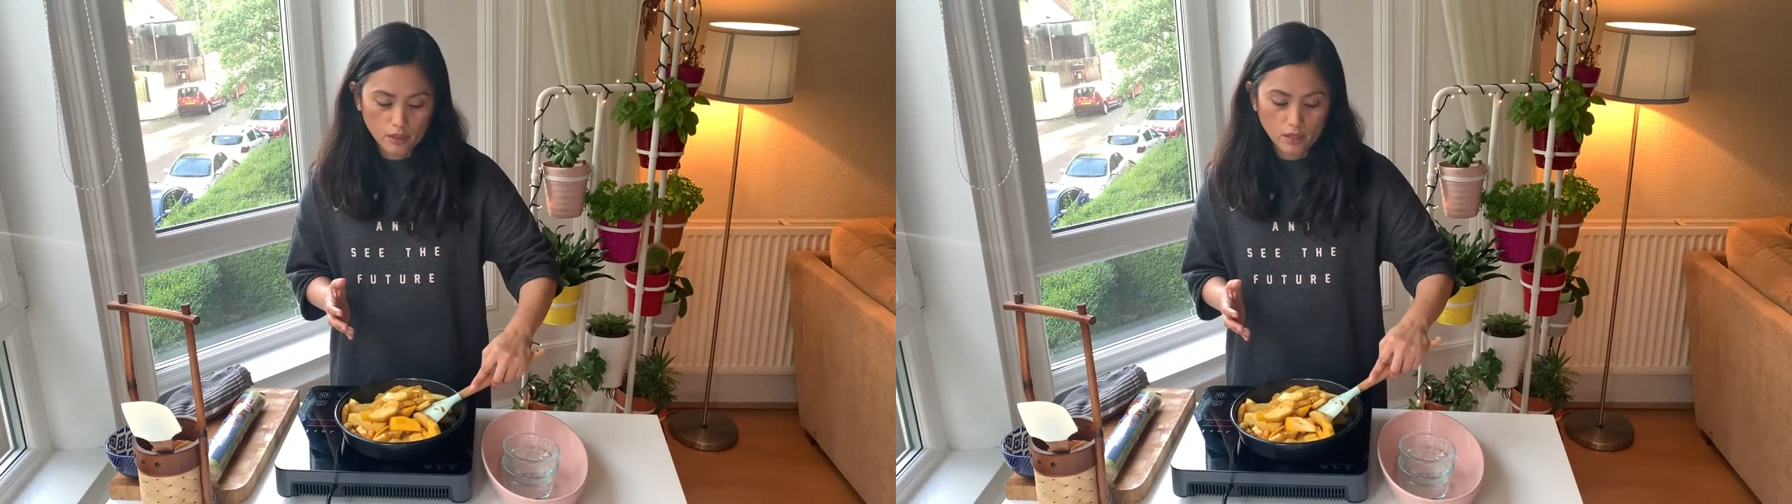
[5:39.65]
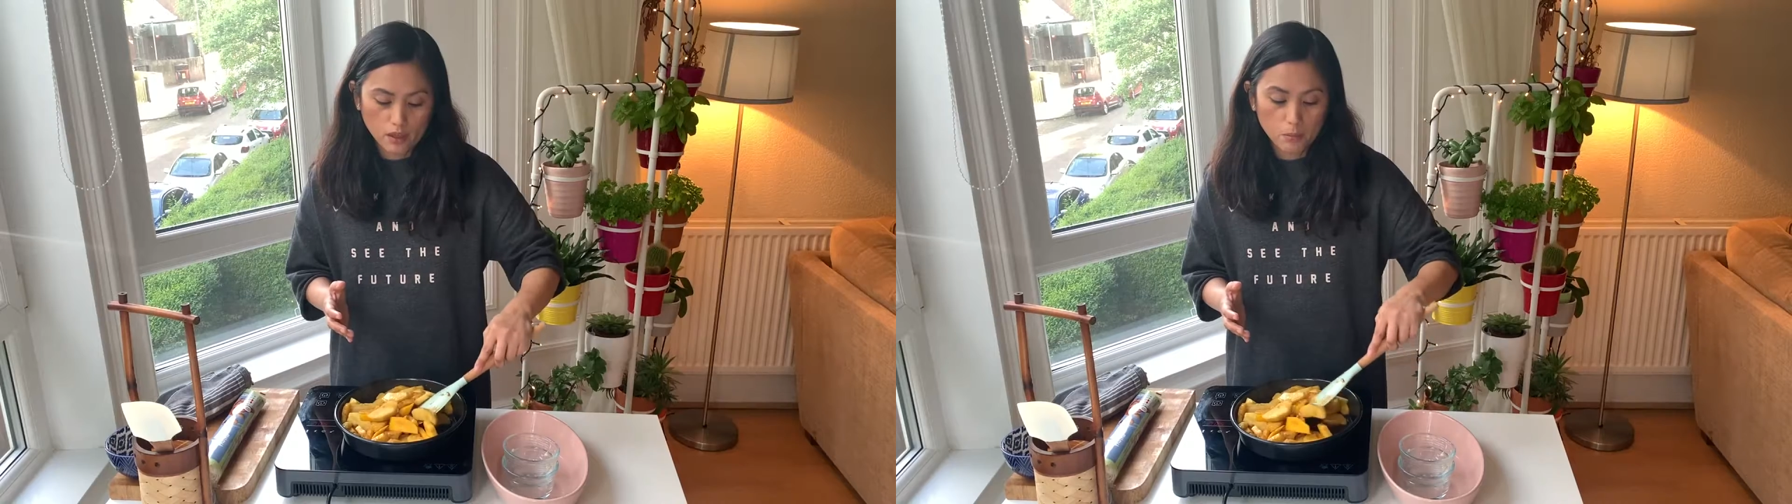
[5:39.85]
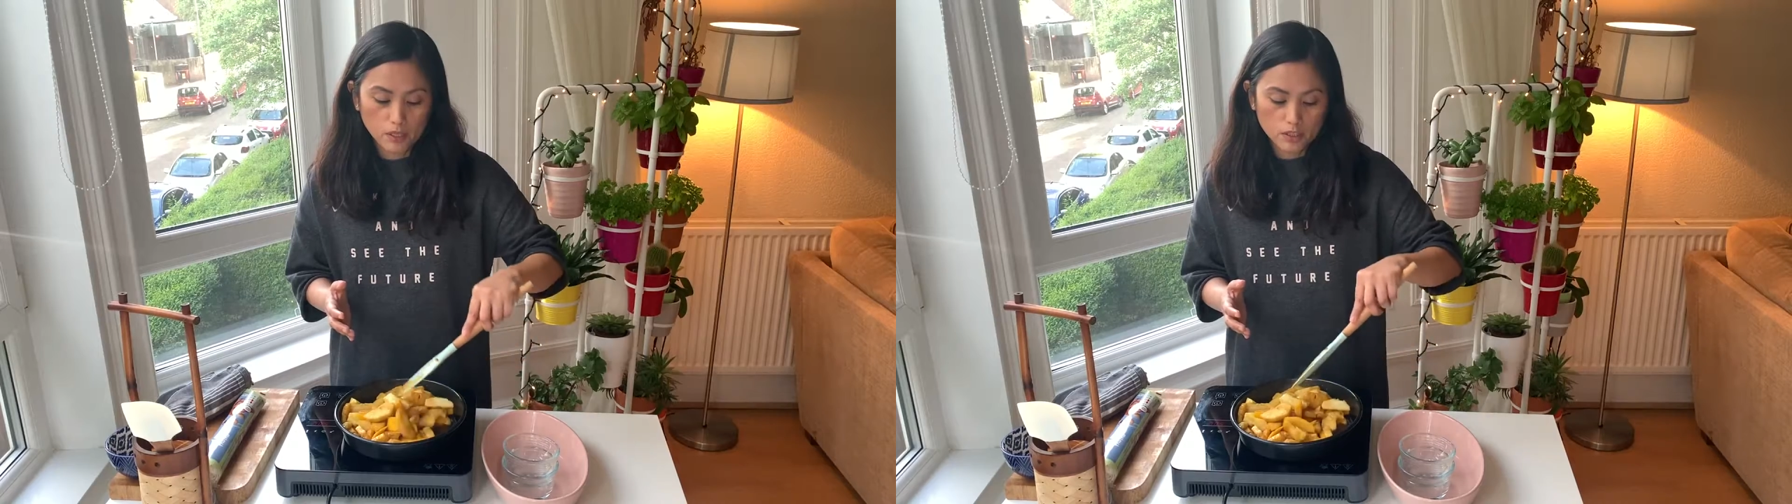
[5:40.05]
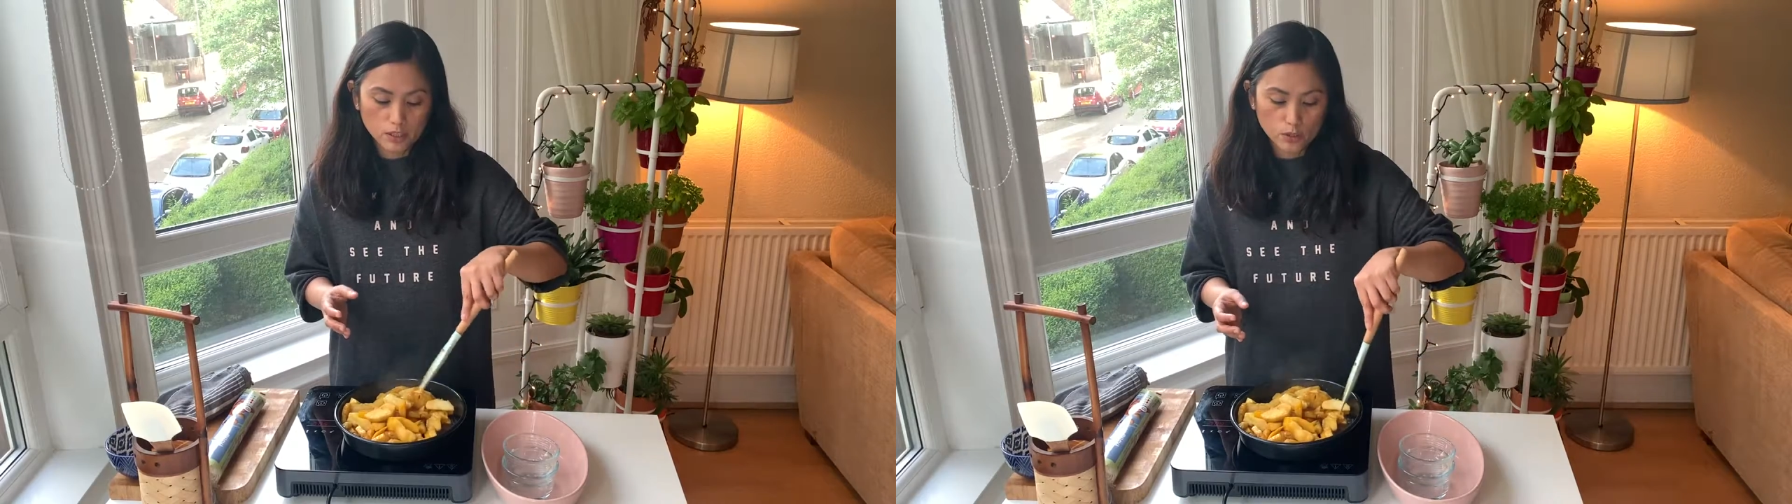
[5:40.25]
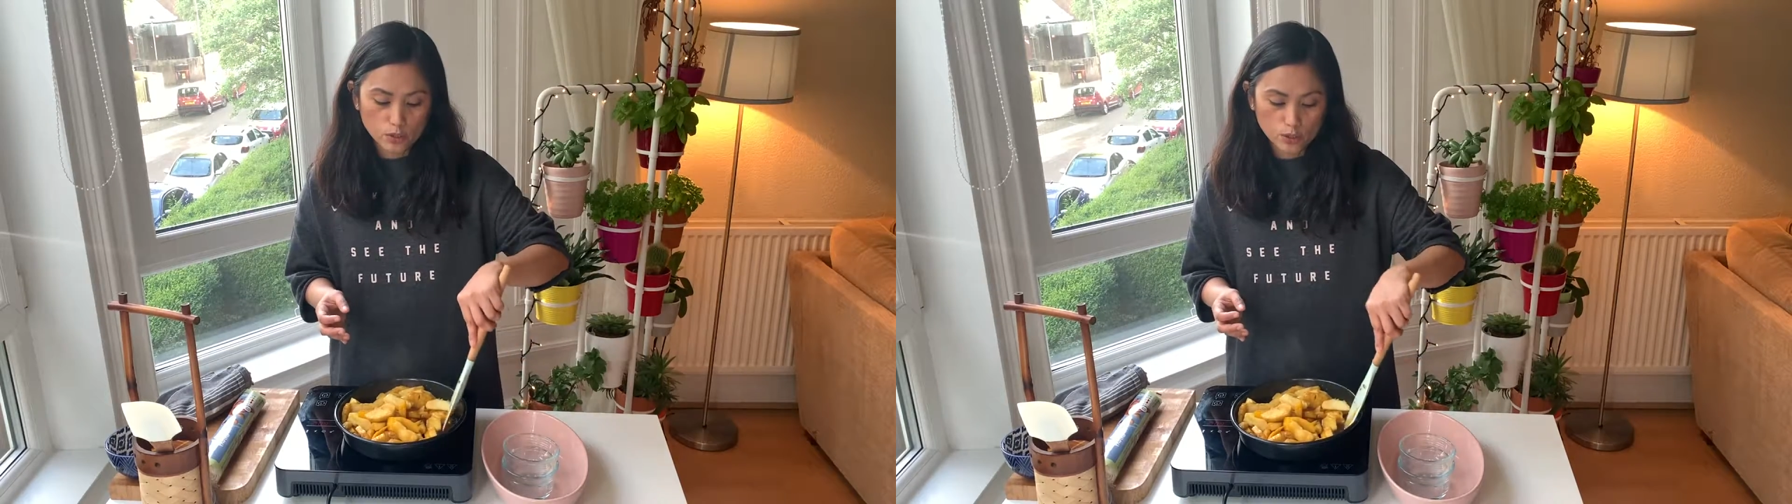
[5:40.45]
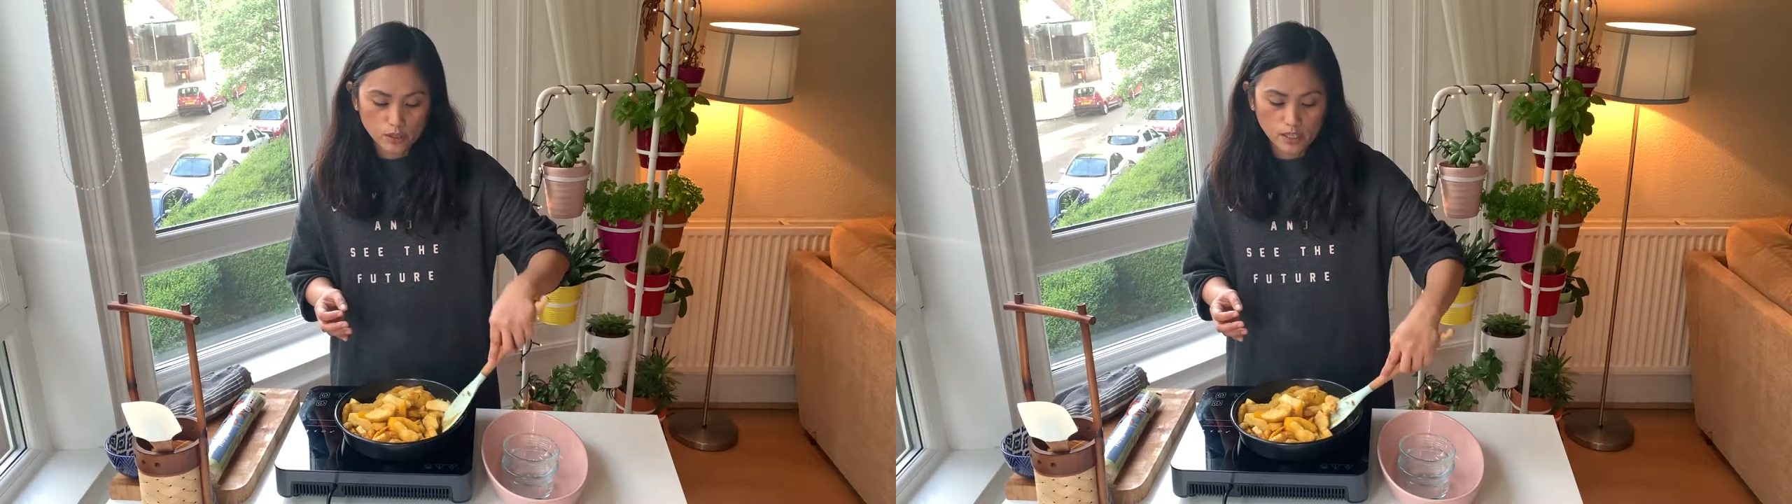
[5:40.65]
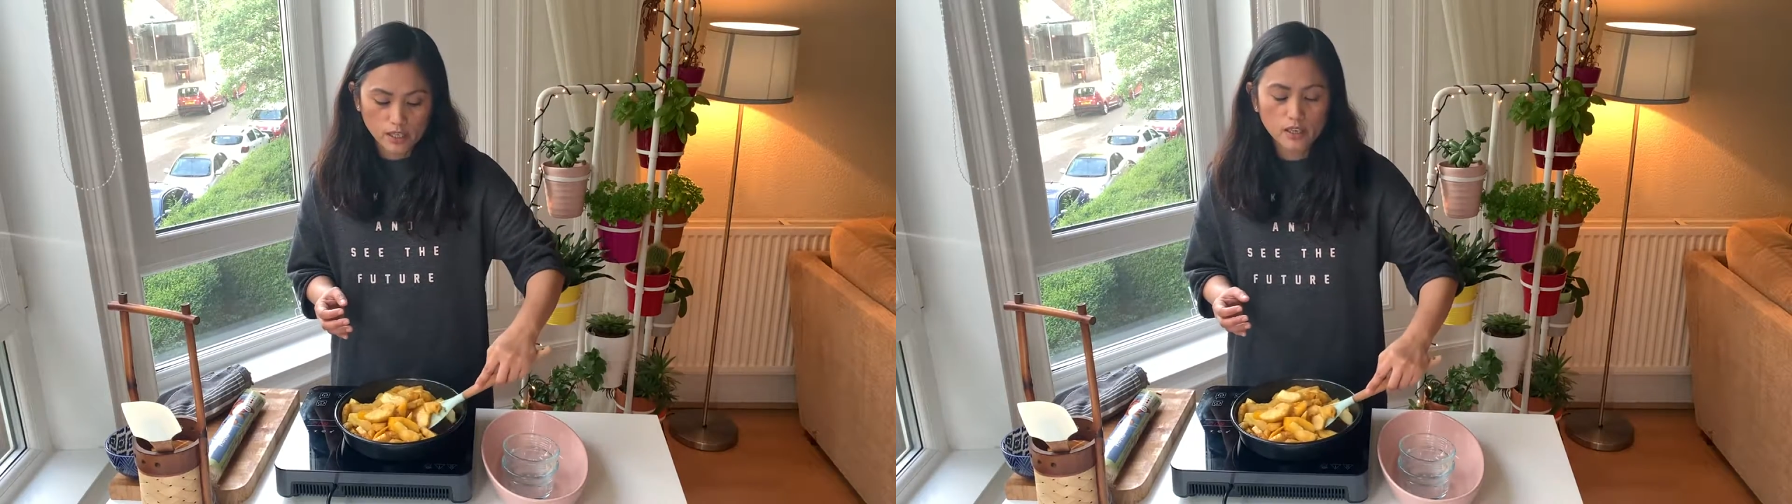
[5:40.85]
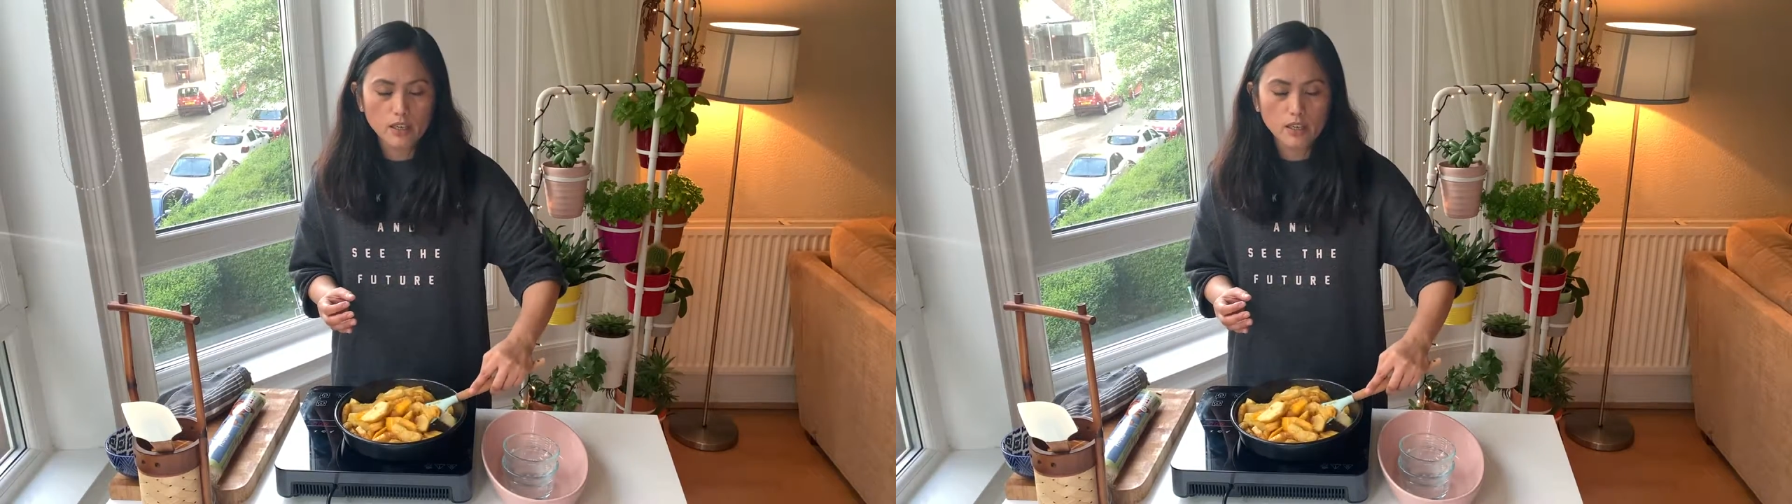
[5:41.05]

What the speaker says: the butter and sugar,